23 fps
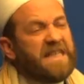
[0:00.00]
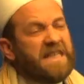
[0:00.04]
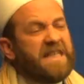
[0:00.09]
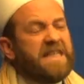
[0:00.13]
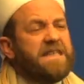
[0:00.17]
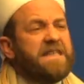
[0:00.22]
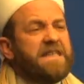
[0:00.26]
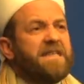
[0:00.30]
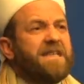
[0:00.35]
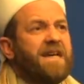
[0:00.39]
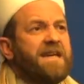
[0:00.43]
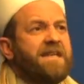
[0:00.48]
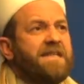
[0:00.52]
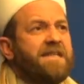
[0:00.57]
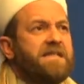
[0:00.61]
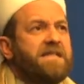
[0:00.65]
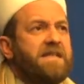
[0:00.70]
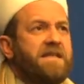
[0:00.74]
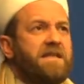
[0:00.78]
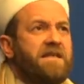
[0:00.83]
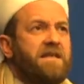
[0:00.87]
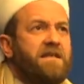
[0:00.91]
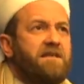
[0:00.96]
When
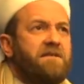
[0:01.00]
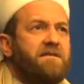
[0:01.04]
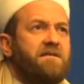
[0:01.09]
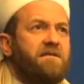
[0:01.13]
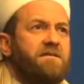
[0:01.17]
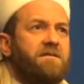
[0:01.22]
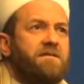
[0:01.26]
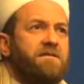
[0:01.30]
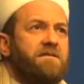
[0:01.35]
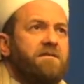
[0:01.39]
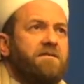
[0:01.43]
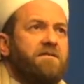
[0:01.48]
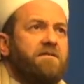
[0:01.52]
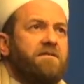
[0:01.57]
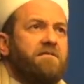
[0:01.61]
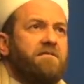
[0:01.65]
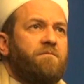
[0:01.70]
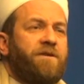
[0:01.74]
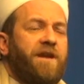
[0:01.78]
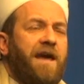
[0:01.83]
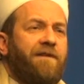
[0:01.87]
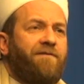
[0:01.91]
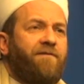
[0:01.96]

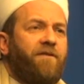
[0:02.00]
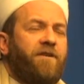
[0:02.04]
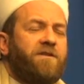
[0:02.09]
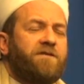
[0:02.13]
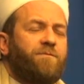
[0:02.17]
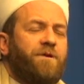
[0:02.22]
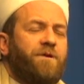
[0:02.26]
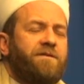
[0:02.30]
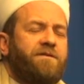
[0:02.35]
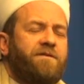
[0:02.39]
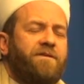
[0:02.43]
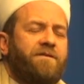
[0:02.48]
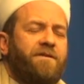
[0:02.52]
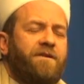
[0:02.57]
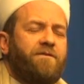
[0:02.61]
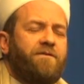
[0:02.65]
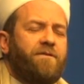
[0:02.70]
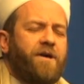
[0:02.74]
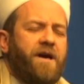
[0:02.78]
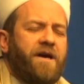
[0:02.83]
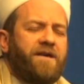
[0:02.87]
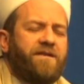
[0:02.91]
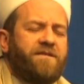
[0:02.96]
I first went to the
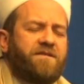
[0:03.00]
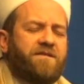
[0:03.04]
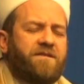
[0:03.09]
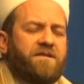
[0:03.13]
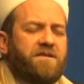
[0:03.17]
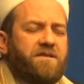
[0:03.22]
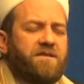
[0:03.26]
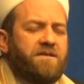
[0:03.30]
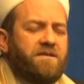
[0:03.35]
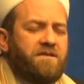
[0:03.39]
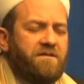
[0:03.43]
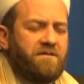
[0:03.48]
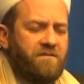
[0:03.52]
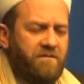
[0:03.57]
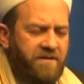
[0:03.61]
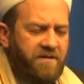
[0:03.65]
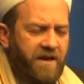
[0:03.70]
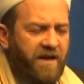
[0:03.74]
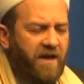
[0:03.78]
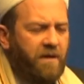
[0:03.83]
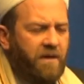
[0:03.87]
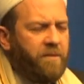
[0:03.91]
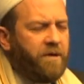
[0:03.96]
U.S.,
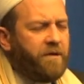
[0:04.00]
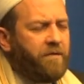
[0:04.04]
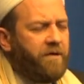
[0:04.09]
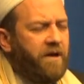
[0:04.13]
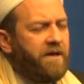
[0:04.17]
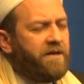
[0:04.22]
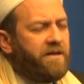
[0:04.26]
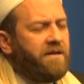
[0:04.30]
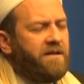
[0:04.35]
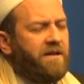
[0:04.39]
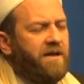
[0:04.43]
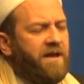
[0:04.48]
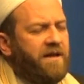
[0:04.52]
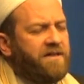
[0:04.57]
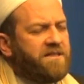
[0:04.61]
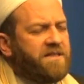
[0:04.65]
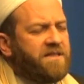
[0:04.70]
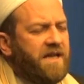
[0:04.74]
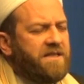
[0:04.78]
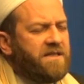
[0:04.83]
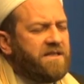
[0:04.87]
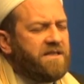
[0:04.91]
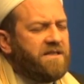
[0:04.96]
I immigrated to the United
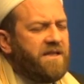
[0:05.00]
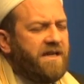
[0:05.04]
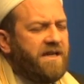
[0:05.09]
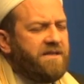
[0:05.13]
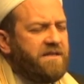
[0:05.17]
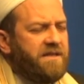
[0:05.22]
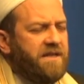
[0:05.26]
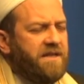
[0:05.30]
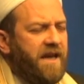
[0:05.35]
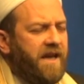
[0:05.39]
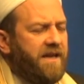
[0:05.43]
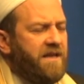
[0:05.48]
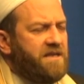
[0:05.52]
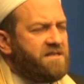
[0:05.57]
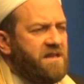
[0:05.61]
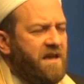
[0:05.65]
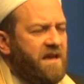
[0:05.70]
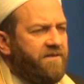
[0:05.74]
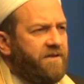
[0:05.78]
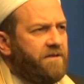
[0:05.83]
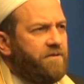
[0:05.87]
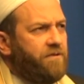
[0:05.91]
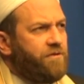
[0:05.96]
States in
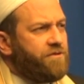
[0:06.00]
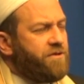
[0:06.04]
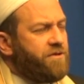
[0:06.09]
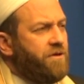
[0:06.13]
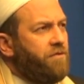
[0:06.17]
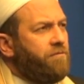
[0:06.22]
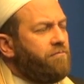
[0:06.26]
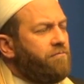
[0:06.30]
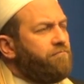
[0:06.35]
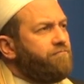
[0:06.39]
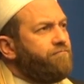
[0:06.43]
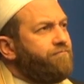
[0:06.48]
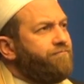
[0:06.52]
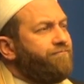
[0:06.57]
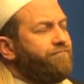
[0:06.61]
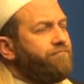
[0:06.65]
1987 or so.